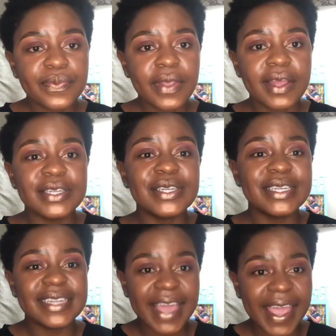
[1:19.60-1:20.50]

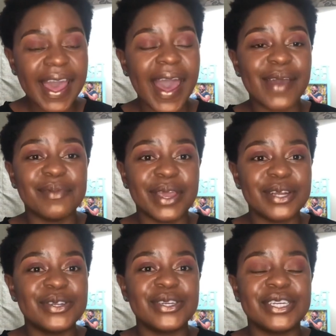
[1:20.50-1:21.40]
today I am here
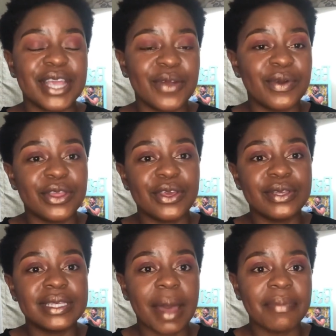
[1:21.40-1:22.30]
to share with you
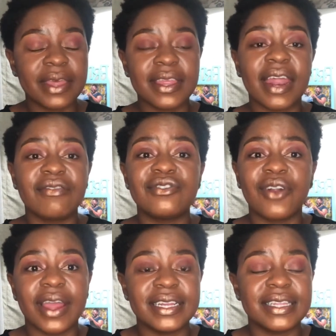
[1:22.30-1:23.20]
something that I've
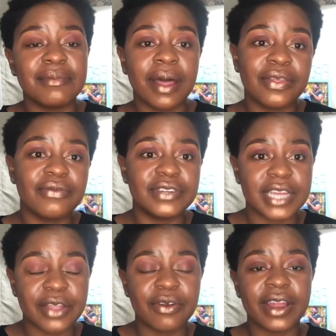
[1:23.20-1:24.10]
tried in the month of
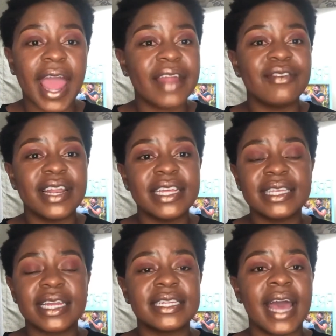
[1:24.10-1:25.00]
January. I really
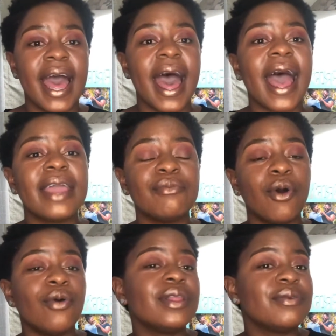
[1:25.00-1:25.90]
said I am
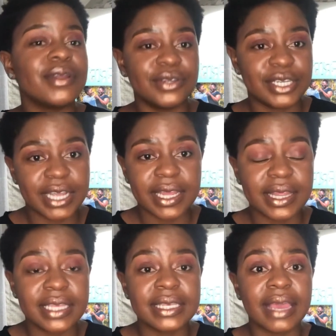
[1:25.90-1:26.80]
only going to share
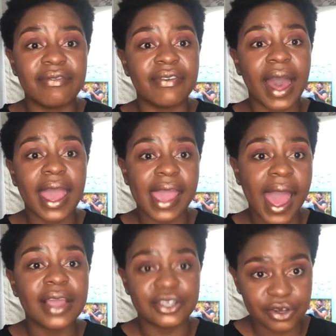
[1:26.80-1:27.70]
this if I
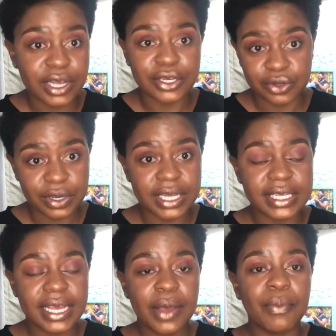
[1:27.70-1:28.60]
actually do it,
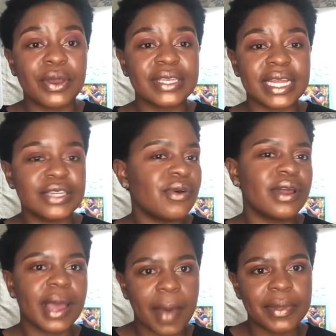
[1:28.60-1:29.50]
because I didn't want to
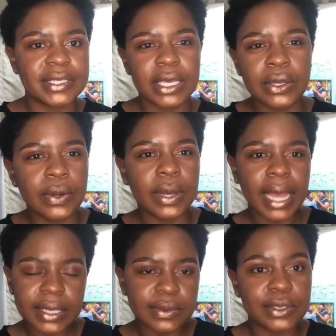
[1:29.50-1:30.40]
come and say, you know guys,
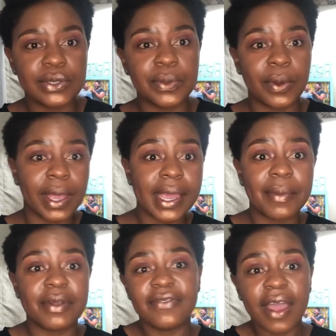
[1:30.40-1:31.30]
we need to be waking up at
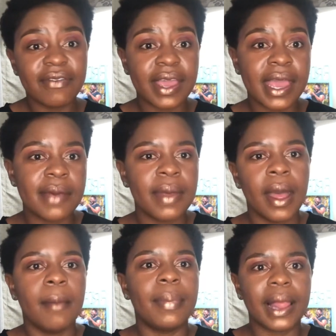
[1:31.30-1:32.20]
5 a.m.
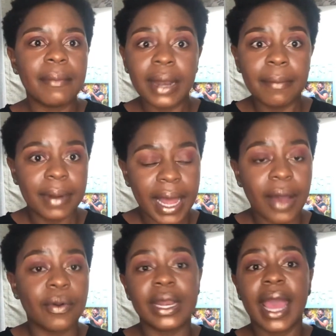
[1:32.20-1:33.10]
blah blah blah
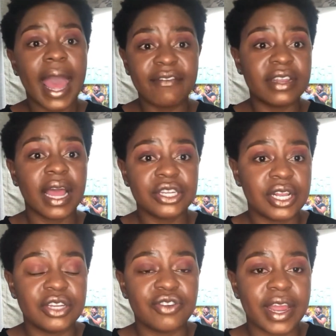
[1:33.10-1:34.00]
when I haven't actually
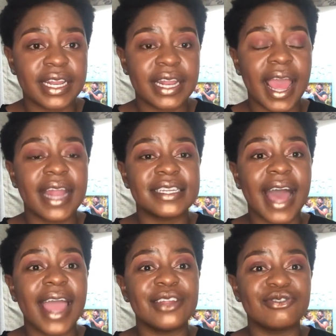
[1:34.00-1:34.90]
tried it. And I
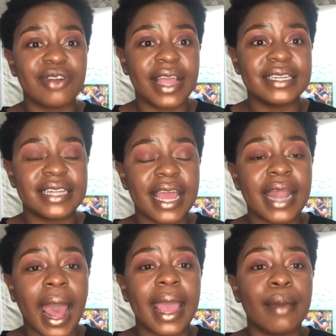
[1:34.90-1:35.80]
tried it and
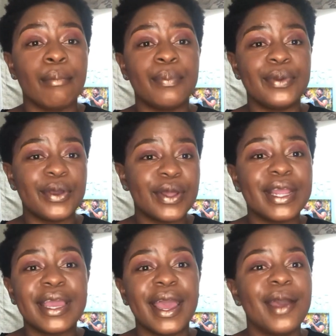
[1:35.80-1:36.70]
I am purely
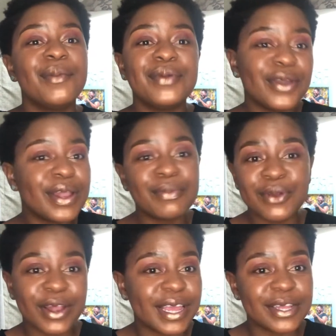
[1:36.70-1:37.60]

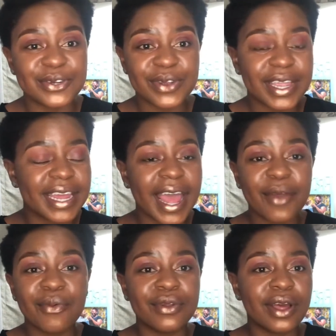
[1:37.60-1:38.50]
enjoying it. I
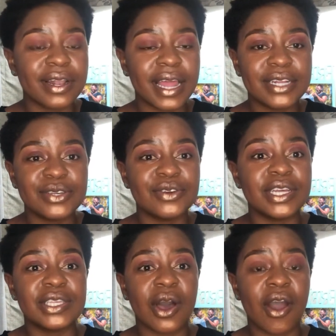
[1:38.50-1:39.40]
will not lie to you, it's
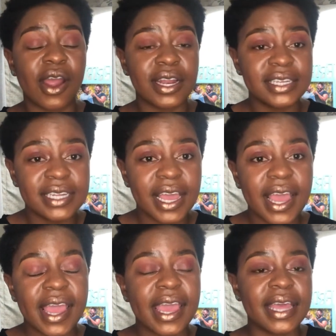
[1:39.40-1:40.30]
hard,
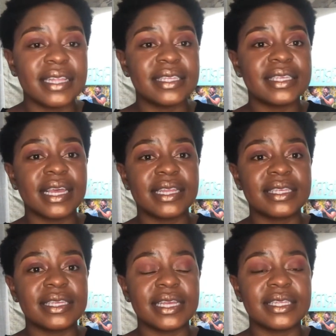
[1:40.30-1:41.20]

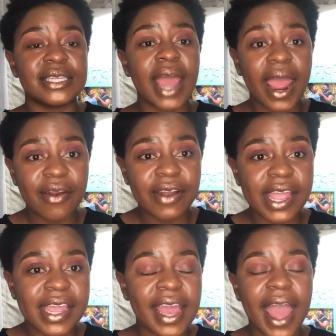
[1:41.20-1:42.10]
it's
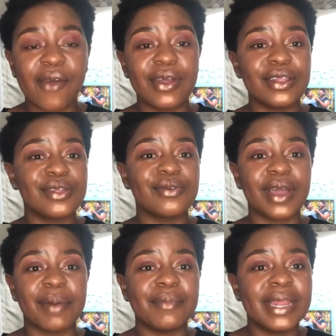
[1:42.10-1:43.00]
tiring. I went through a
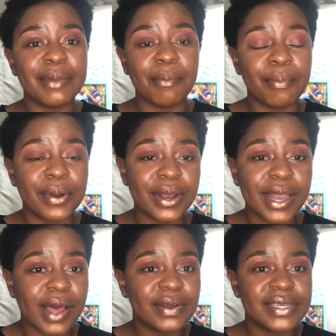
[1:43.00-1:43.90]
mini
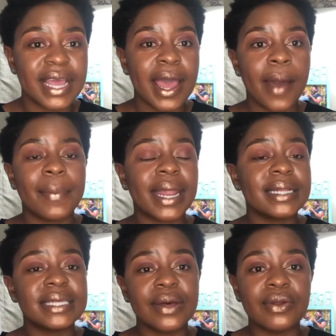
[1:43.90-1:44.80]
burnout, but I
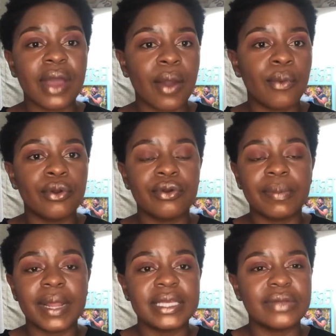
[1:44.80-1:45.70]
tell you, I wouldn't
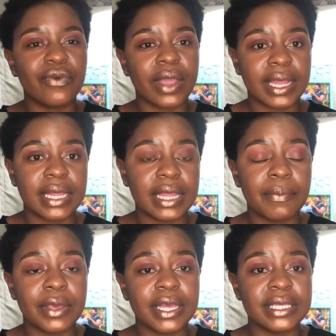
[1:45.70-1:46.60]
replace it for anything,
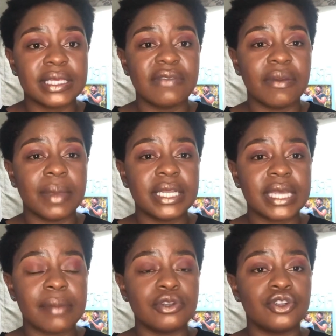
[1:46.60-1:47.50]
because it's giving me time
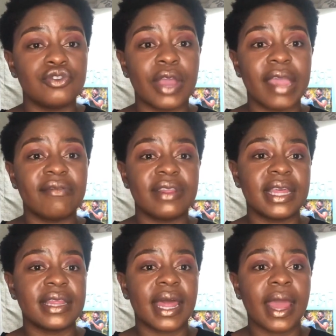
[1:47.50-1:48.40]
to do everything
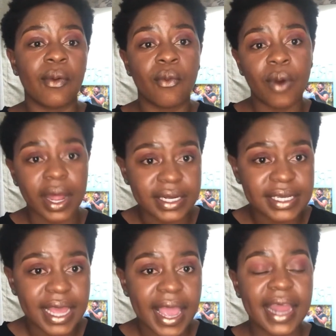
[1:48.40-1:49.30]
that I want
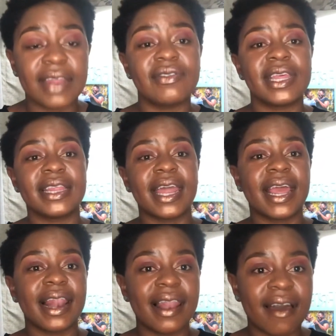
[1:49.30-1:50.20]
and everything that I
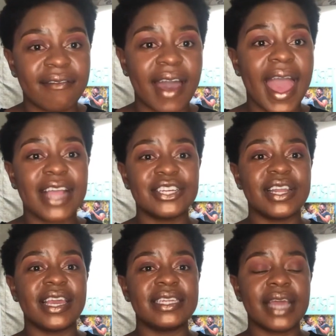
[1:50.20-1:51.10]
love. I actually
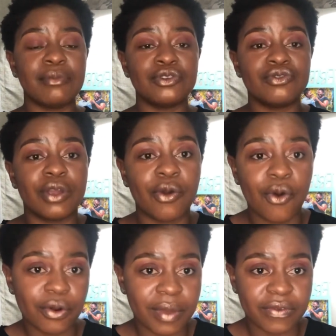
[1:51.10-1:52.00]
get time to record
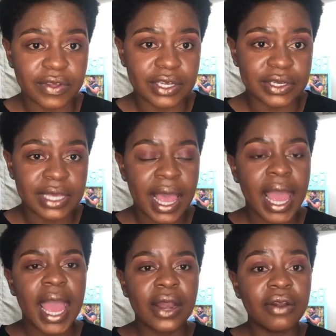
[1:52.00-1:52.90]
my videos
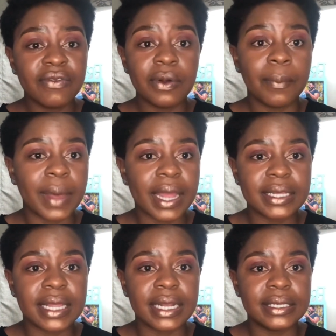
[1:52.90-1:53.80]
and not feel bad
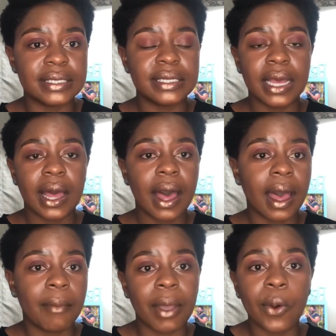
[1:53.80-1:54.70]
that
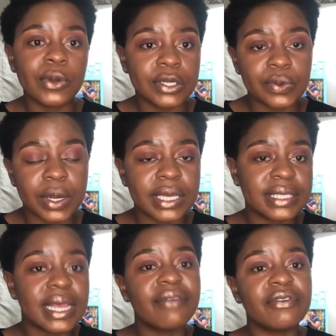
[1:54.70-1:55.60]
my audit work is
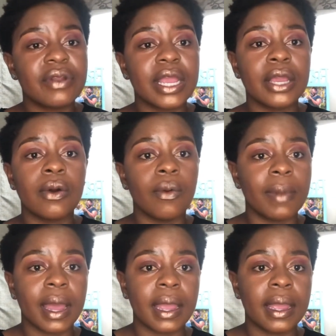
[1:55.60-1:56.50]
suffering, or my